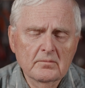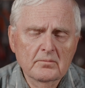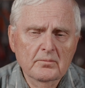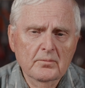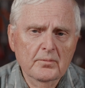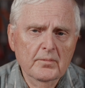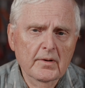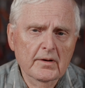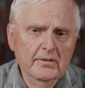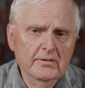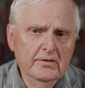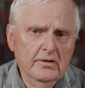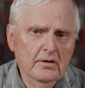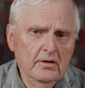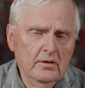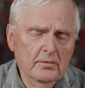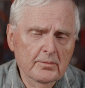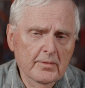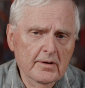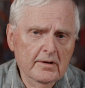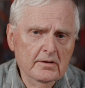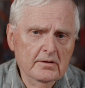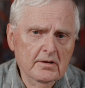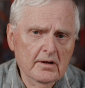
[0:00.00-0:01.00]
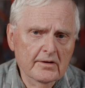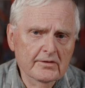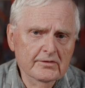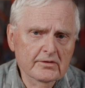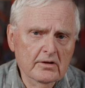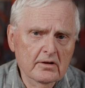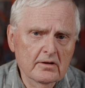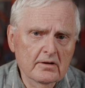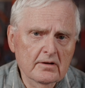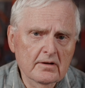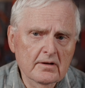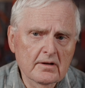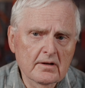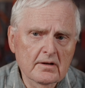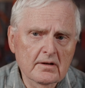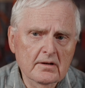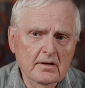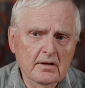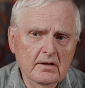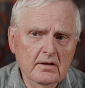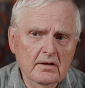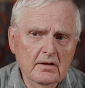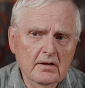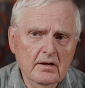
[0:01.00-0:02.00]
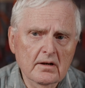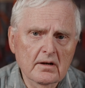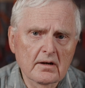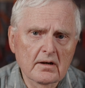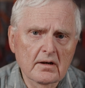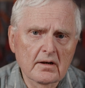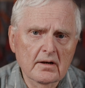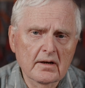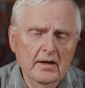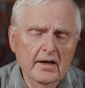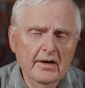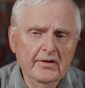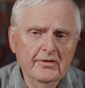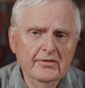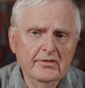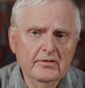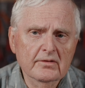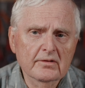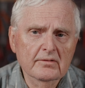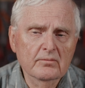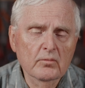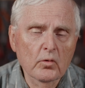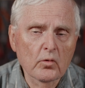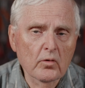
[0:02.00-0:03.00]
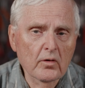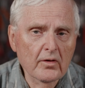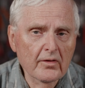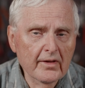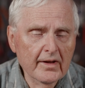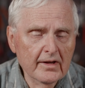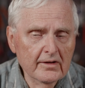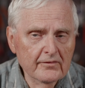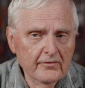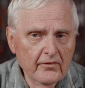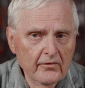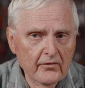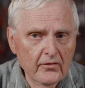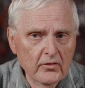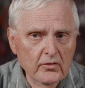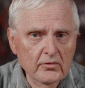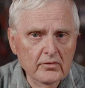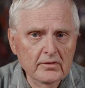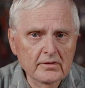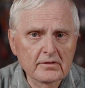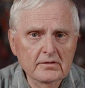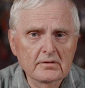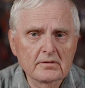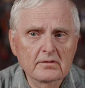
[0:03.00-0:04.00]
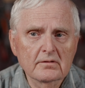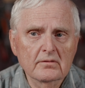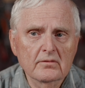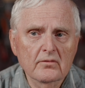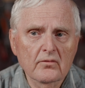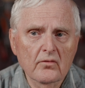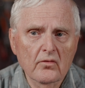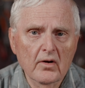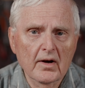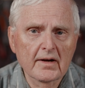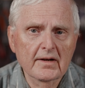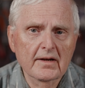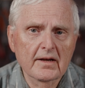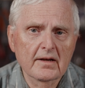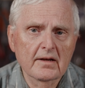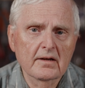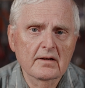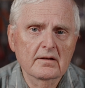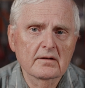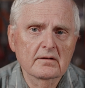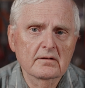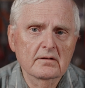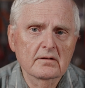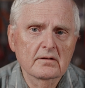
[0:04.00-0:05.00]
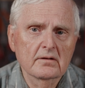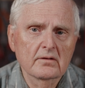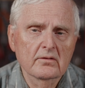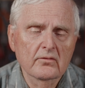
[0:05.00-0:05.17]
the Libertas clarinet has more of that fluid right-hand